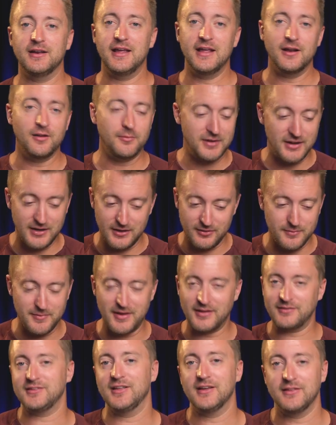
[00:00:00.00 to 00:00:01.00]
It'll be the
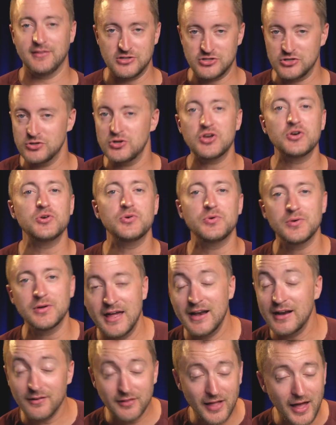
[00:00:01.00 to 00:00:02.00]
best thing that you do,
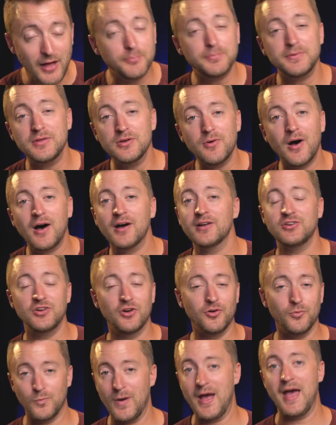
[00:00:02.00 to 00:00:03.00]
and it'll help you on
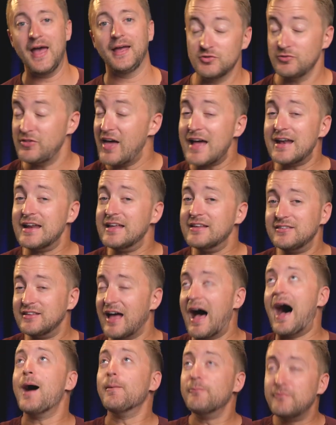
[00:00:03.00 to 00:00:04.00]
your way. So that is
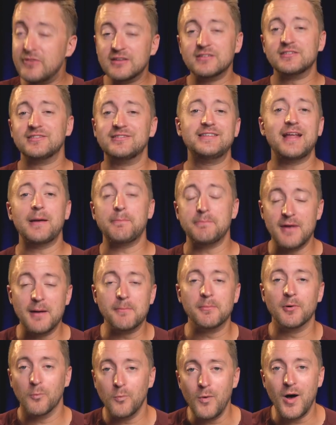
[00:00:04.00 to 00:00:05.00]
obvious step
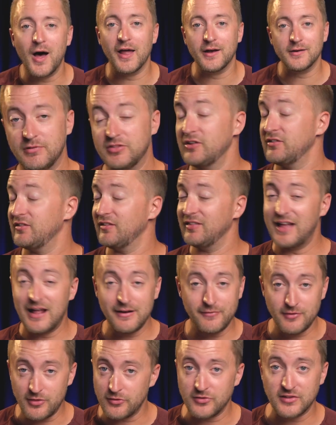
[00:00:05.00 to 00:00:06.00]
number 1, but there's a lot
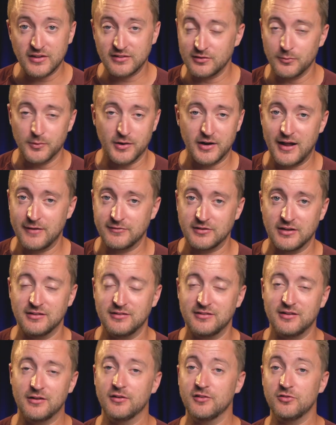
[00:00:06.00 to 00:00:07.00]
of other things that we're gonna have to
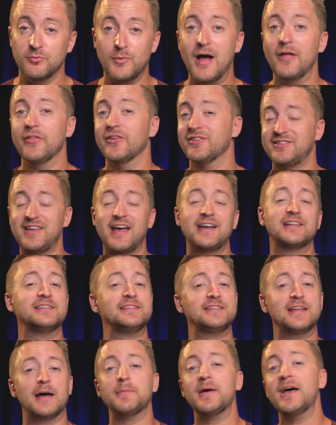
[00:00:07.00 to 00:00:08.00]
consider as well. The second
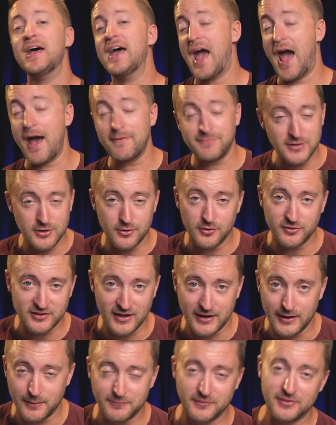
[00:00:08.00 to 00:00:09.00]
step, after you go
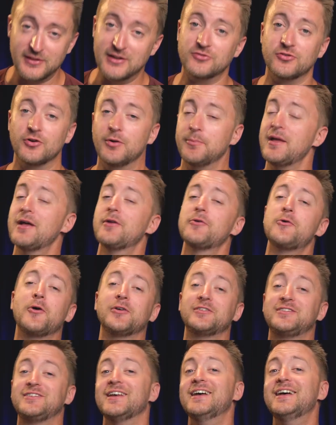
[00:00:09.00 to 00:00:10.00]
sign up for the Intro to Piano
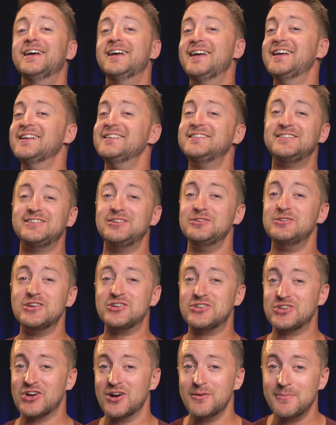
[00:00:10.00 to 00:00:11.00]
course, is to
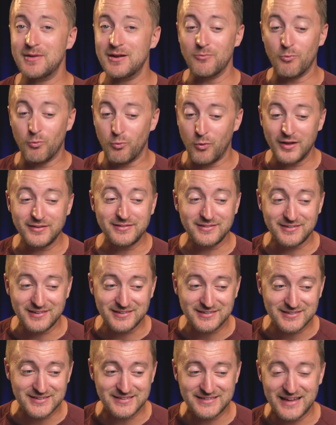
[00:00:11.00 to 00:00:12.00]
determine what
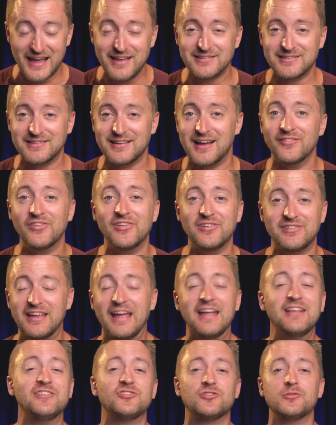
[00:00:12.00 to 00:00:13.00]
success on this
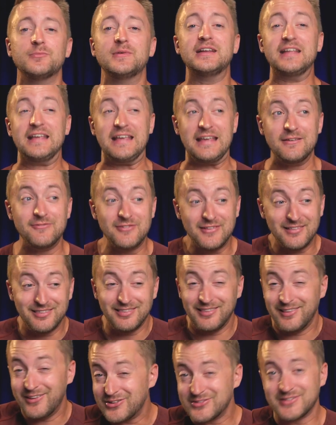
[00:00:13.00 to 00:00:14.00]
instrument
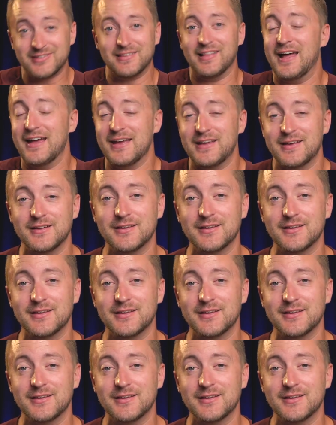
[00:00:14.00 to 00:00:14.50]
even looks like.